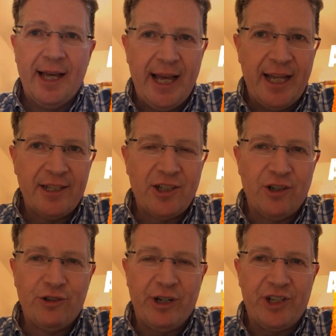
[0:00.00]
And
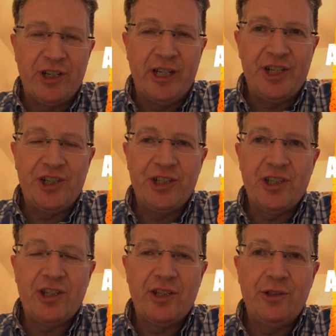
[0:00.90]

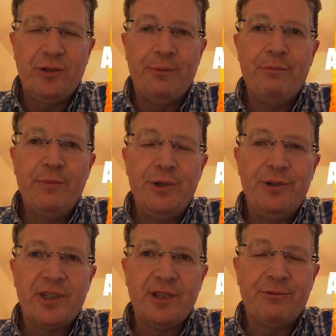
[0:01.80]
congratulations to
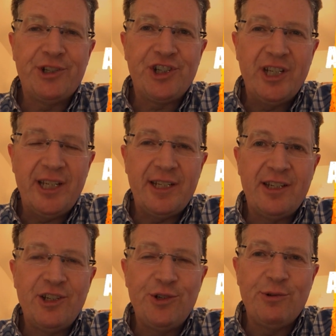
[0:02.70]
Musa Rashid.
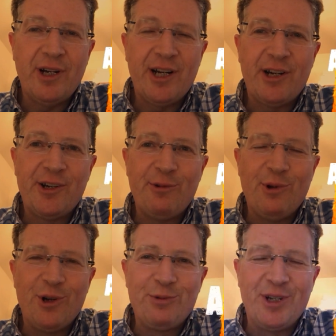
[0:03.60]
You are an
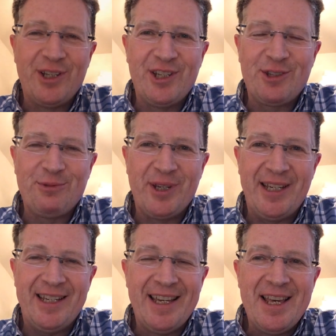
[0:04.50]
award winner this week.